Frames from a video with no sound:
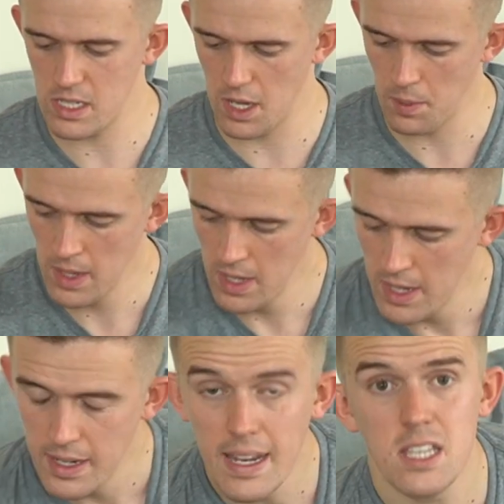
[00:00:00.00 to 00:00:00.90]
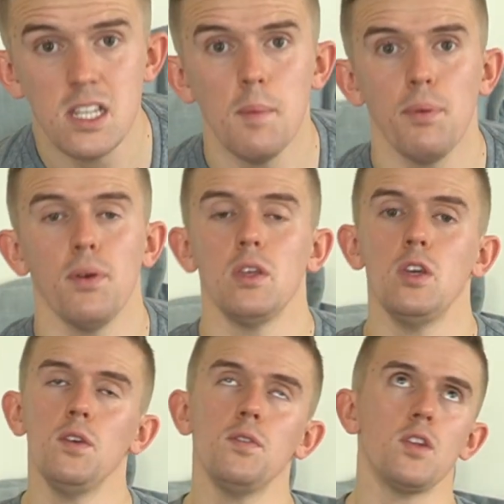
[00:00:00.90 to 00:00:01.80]
So next up,
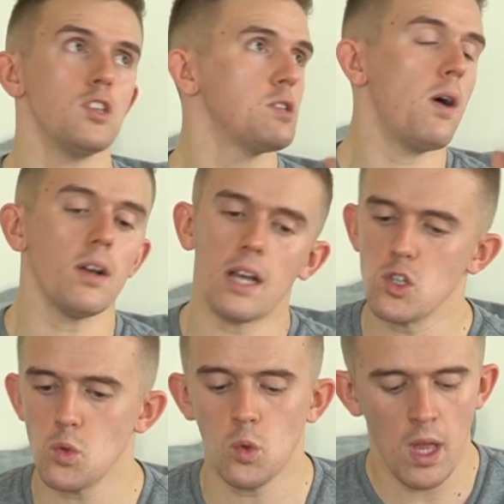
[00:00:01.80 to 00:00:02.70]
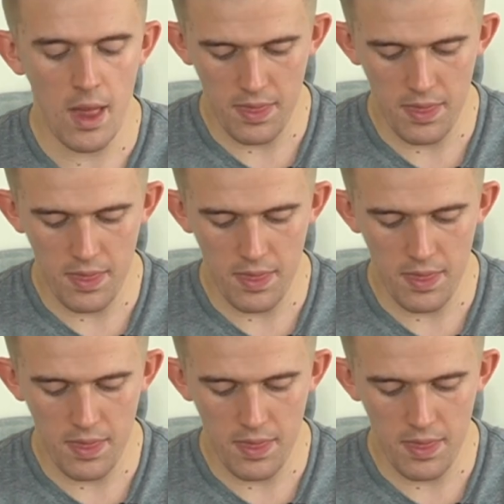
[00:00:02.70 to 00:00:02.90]
you've done smart casual,